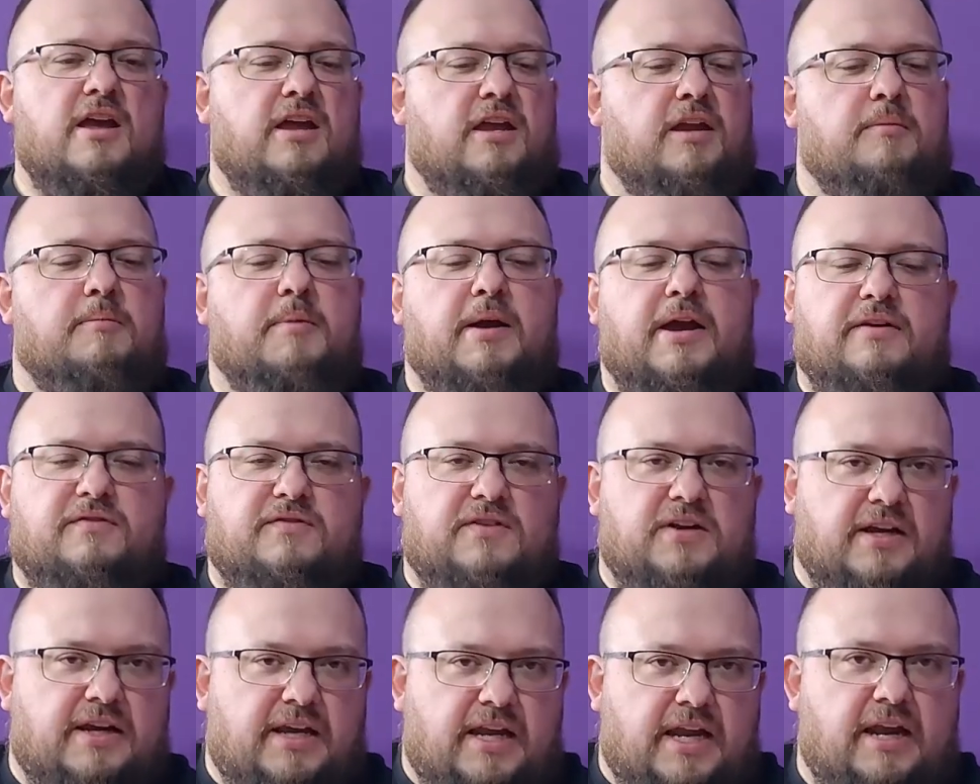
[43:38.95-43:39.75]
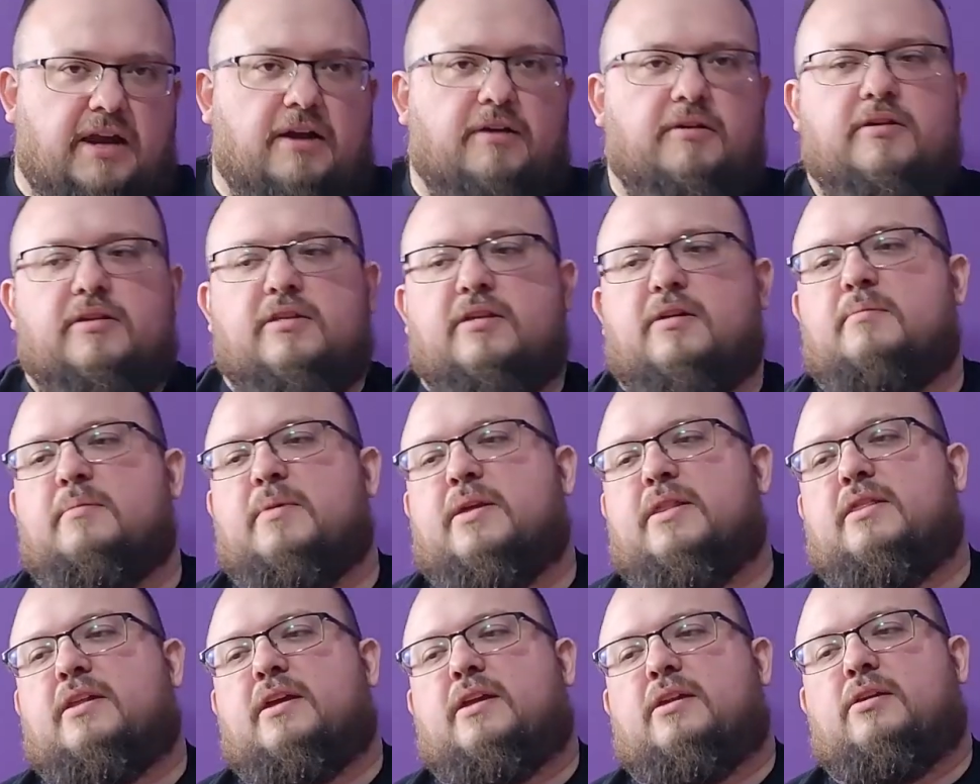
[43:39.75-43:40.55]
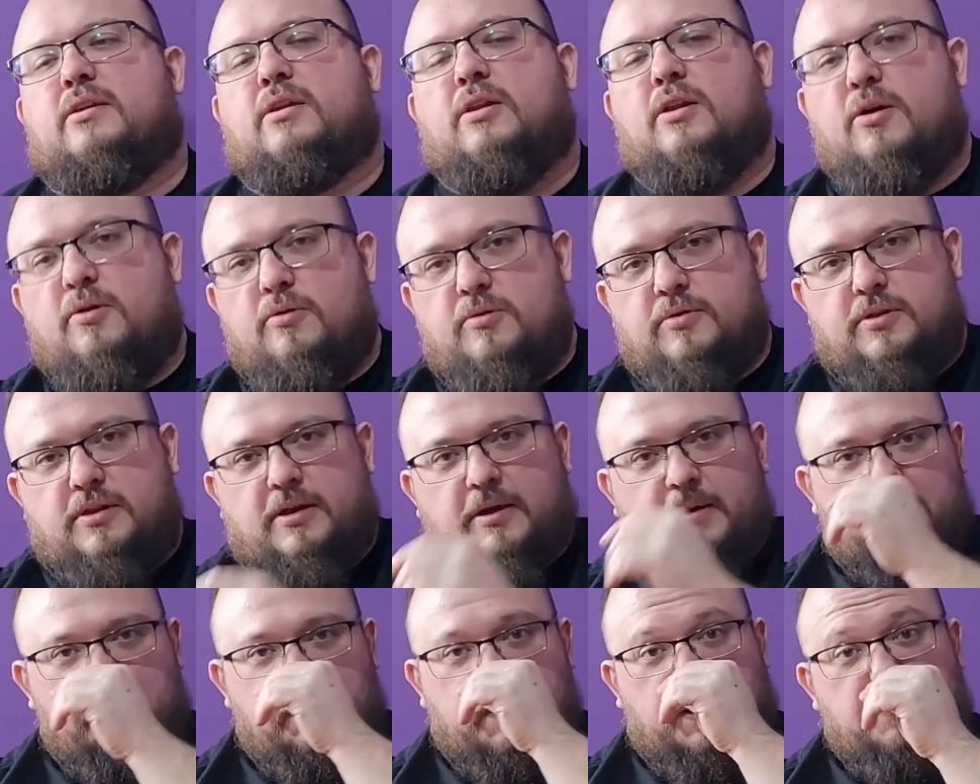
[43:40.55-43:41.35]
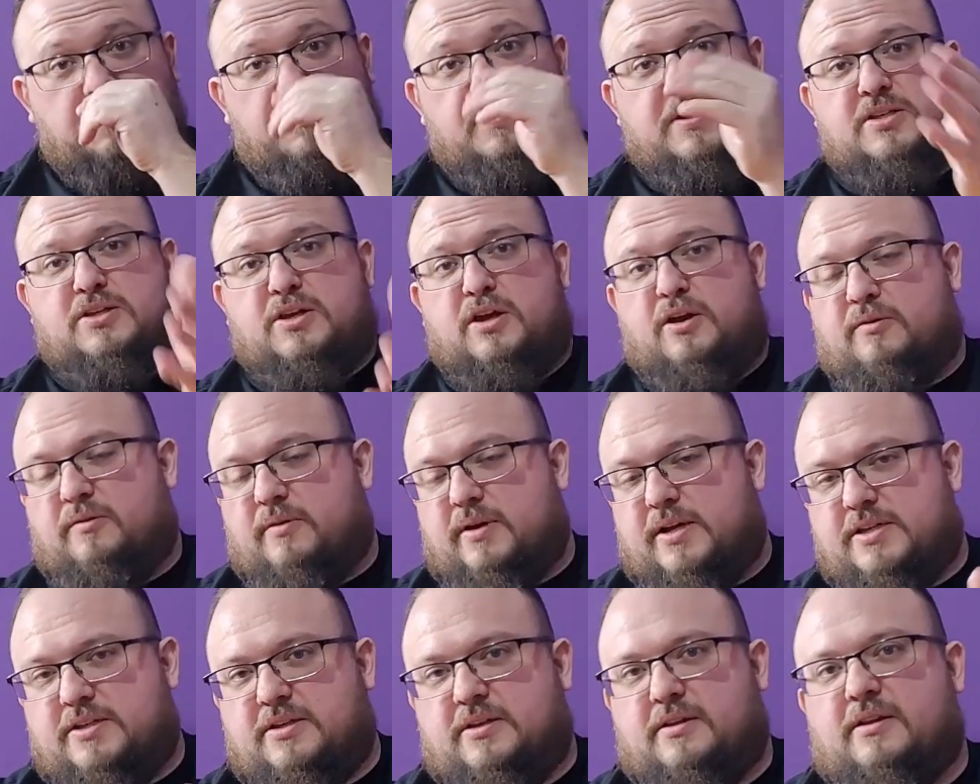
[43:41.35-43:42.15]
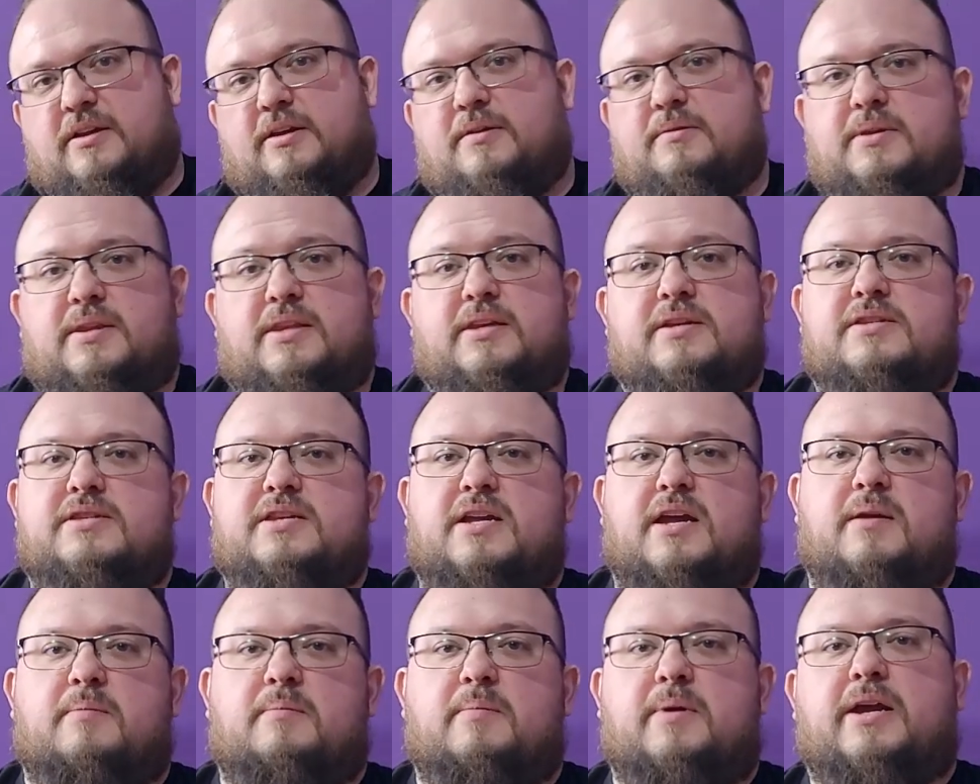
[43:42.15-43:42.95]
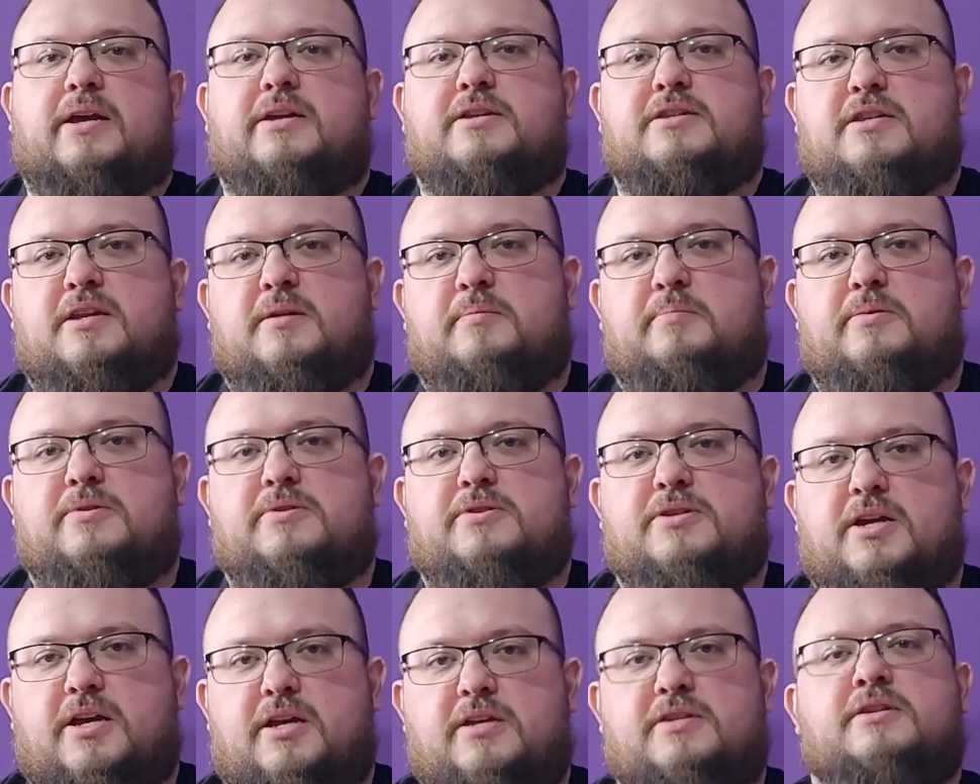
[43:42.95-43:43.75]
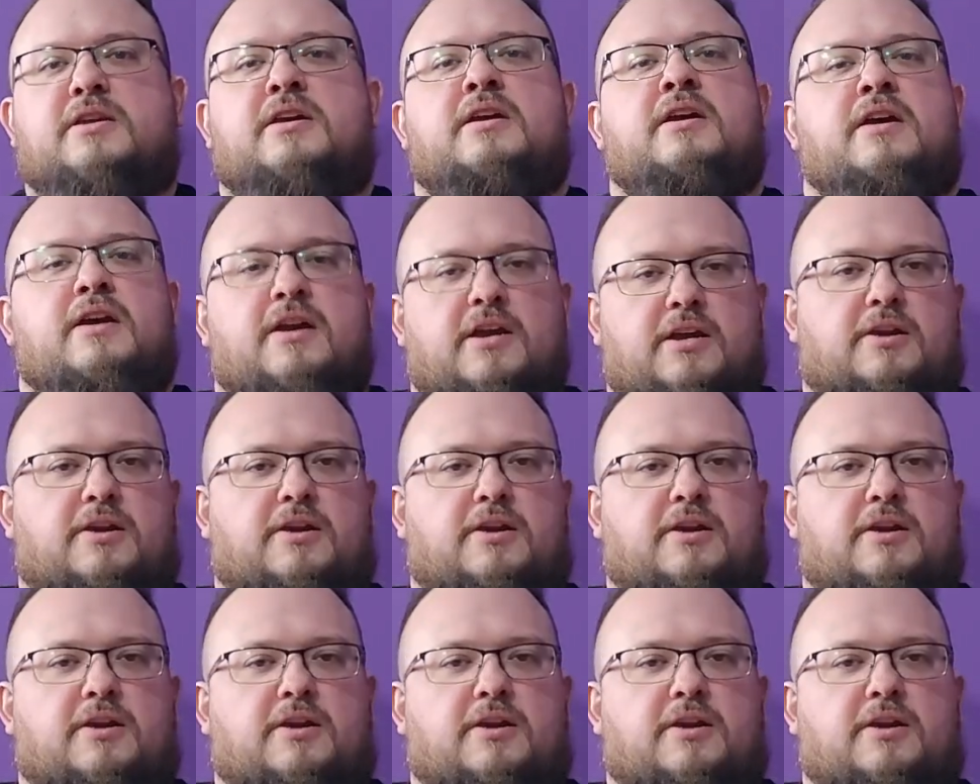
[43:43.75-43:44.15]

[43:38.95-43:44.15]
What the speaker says: You might have to carry them and then load them, like we saw recently with the sandbag steeplechase.